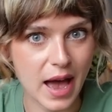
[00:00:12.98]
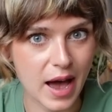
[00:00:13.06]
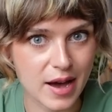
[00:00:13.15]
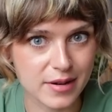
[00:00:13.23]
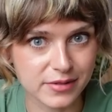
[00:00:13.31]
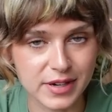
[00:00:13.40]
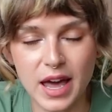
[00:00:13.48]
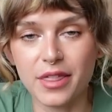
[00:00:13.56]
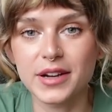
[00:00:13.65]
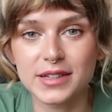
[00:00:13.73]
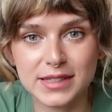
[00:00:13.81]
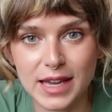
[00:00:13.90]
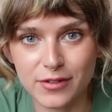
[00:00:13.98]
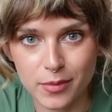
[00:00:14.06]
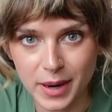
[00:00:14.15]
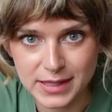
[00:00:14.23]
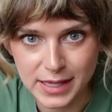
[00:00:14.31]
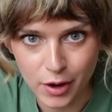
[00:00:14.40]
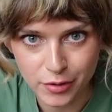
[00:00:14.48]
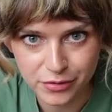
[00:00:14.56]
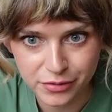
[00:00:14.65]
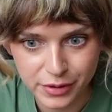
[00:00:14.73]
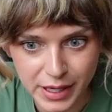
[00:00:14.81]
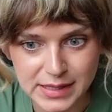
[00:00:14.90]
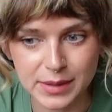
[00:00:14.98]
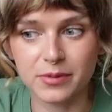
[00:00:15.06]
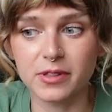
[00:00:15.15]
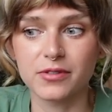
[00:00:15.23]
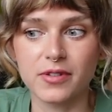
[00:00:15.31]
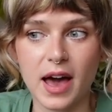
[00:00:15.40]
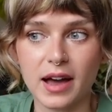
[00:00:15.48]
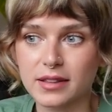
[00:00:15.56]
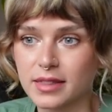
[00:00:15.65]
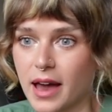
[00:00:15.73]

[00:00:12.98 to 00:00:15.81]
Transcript: have nothing to say for myself except for the fact